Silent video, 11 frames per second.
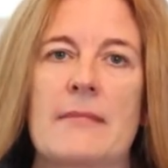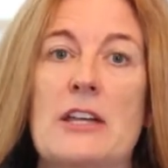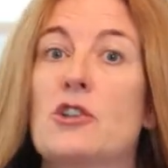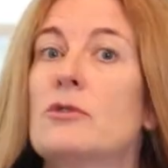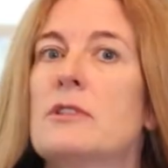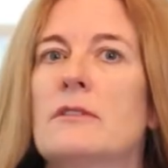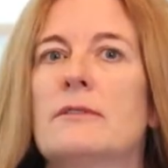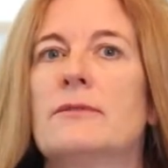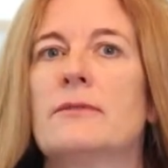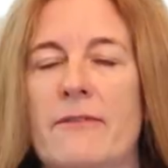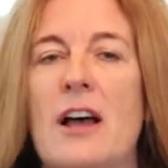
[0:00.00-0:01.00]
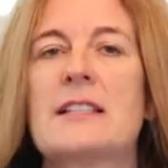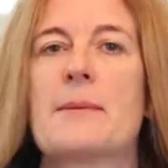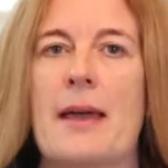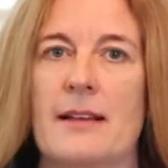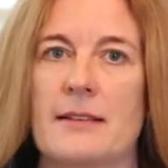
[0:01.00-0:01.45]
a dose of
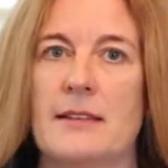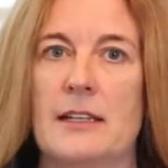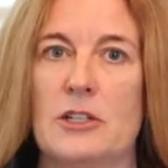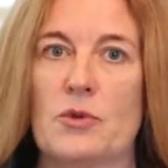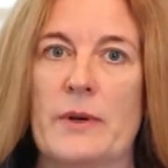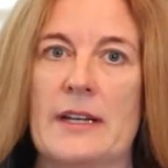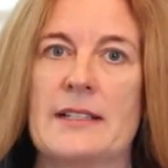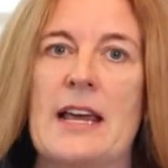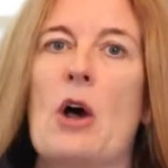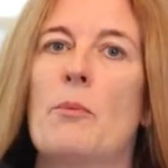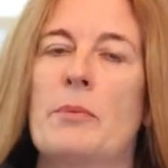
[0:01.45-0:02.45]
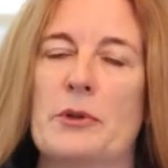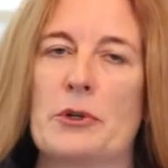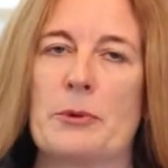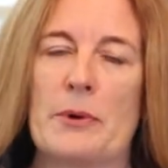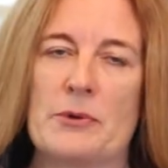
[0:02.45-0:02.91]
Fosamax each week to help
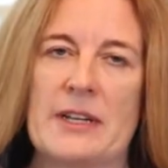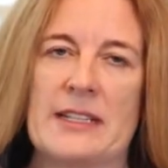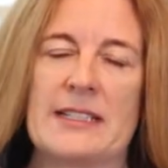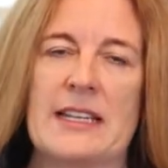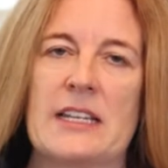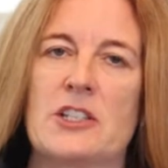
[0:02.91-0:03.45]
build her bone density.